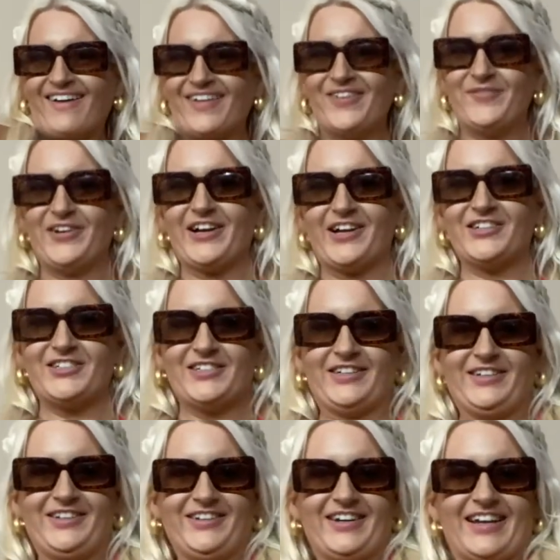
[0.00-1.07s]
Oh my gosh.
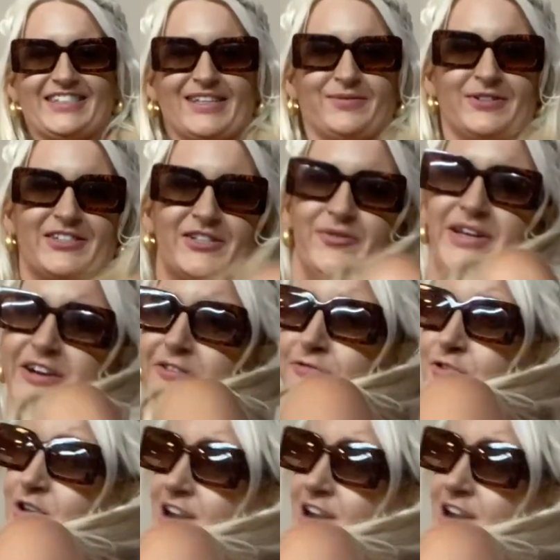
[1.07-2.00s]
You guys, I'm so here for